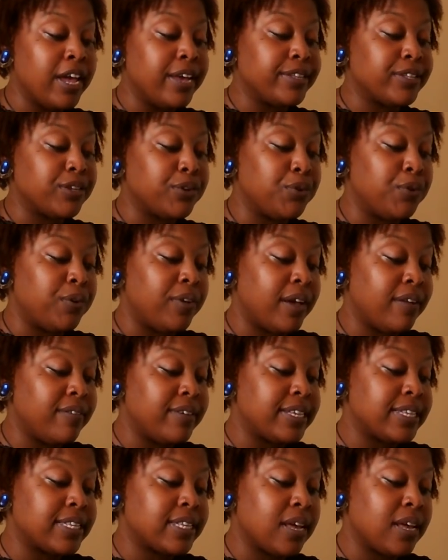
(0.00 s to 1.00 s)
so whoever
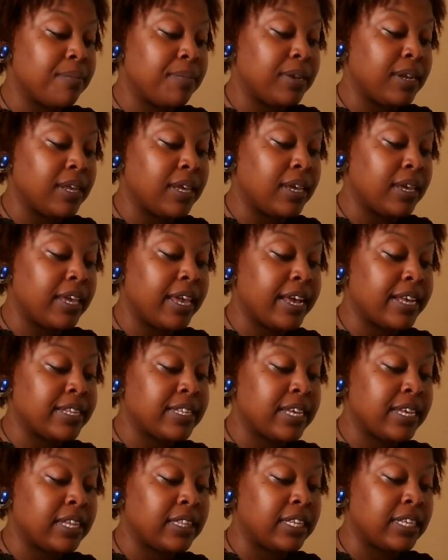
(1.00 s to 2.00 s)
is coming in
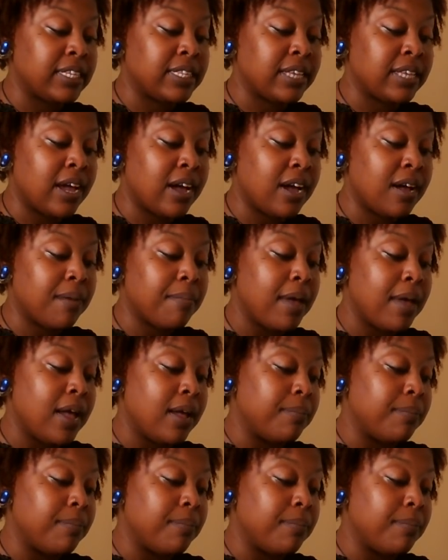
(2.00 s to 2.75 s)
cancer at this time